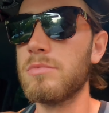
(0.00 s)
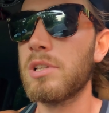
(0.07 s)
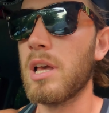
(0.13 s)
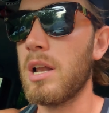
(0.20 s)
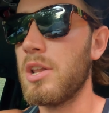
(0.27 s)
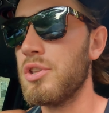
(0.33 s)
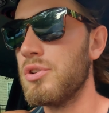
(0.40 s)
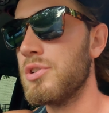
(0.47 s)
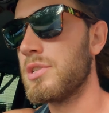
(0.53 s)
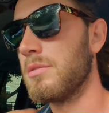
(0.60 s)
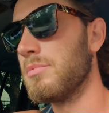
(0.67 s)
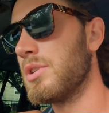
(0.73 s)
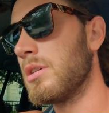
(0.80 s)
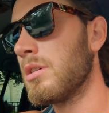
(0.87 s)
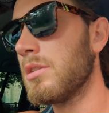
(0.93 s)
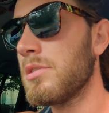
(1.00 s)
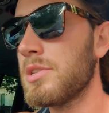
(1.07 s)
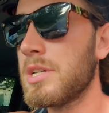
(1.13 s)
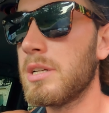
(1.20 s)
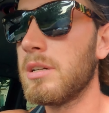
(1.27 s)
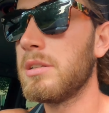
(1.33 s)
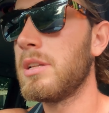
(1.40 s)
kind of do some turns
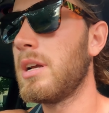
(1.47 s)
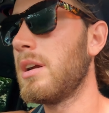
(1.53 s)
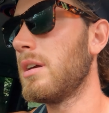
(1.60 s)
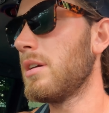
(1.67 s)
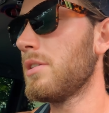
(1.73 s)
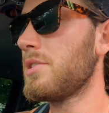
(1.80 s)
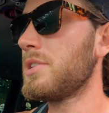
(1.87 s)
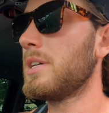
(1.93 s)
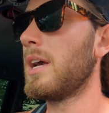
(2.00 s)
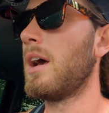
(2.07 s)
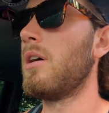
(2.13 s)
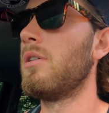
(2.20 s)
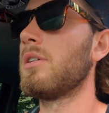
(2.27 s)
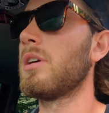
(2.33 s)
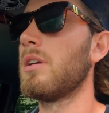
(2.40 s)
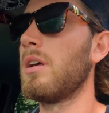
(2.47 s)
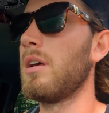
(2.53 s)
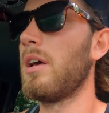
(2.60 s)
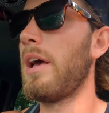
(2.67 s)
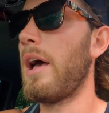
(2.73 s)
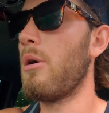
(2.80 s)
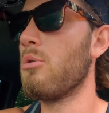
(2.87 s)
here and there, see how
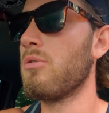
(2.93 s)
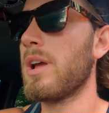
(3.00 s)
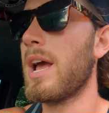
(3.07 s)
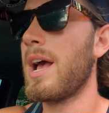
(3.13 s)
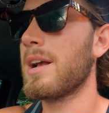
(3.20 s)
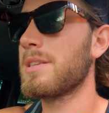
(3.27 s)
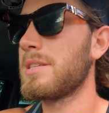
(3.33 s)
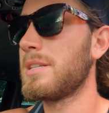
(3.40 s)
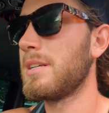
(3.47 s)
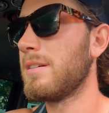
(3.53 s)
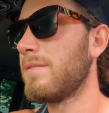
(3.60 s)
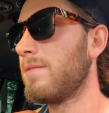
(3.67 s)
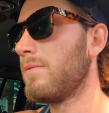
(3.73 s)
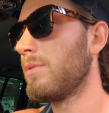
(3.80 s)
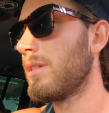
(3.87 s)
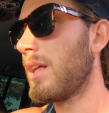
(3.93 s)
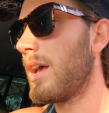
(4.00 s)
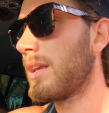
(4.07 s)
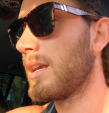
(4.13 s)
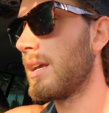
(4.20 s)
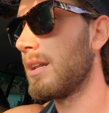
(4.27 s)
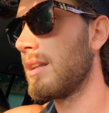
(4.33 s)
it reacts, see if we
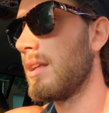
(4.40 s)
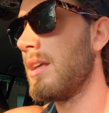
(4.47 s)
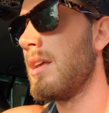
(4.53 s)
like it.